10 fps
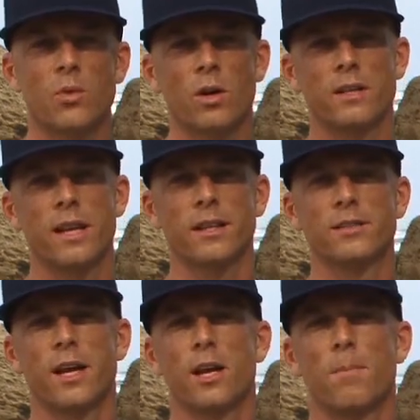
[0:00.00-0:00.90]
you want to take a
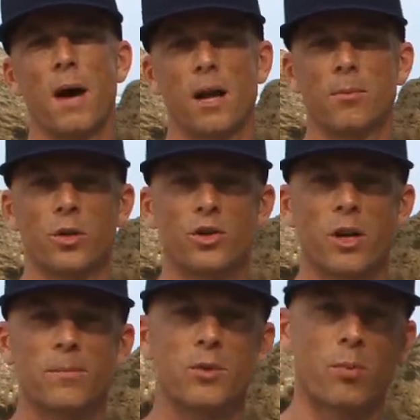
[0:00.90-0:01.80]
stand-up paddleboard
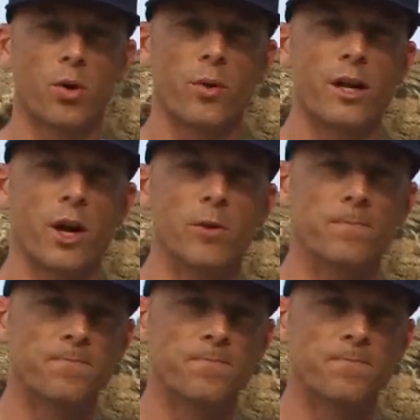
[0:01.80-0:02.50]
trip to Puerto Rico.